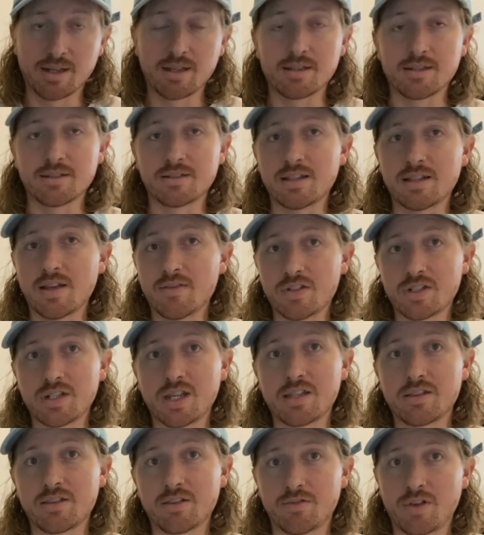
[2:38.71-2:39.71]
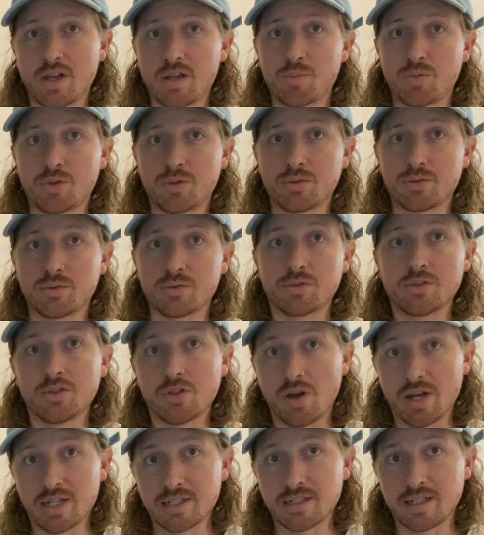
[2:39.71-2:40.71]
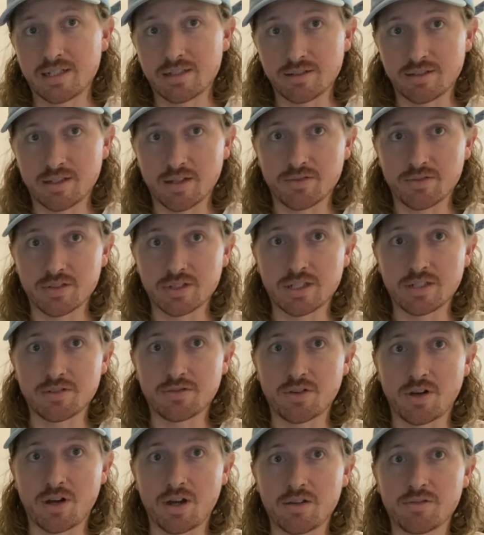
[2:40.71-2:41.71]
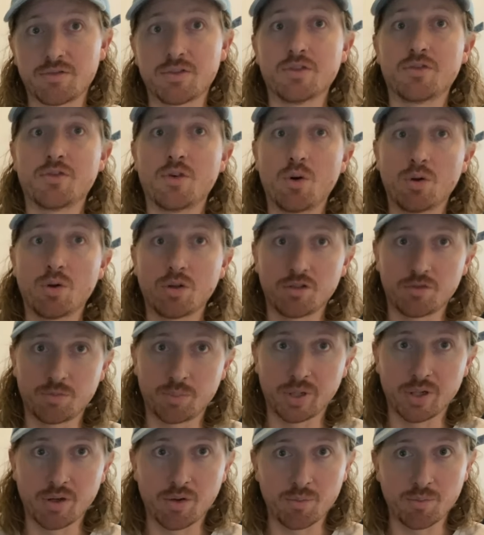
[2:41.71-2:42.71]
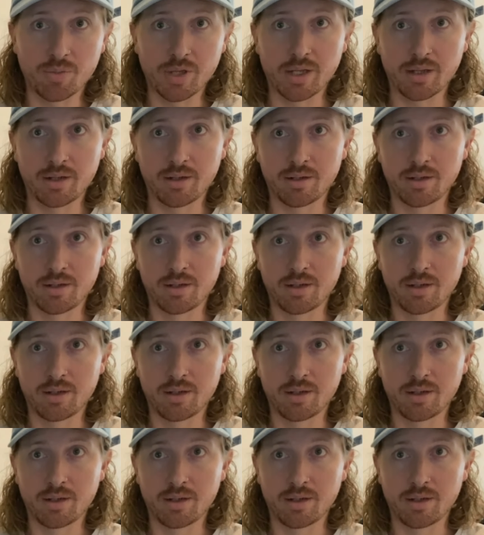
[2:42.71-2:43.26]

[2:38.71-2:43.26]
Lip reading: the 17th of April, 1975, the fall of Phnom Penh.